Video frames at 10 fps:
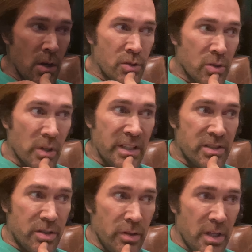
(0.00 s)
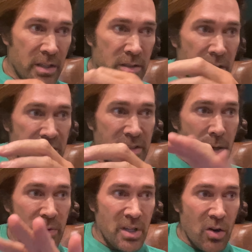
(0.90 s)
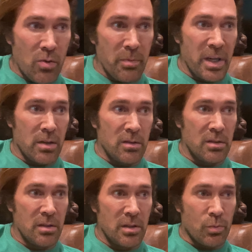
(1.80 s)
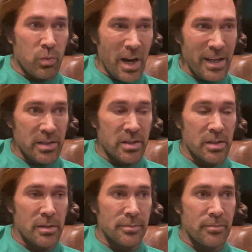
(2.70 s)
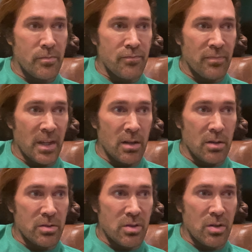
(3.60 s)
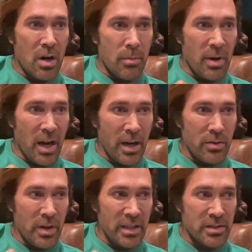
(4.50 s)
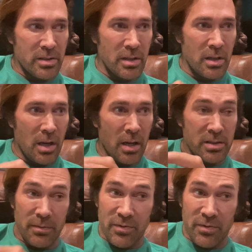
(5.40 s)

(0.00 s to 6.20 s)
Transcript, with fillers: So let's do this. Let's stay with the oatmeal, the rice, those good carbohydrates, uh, some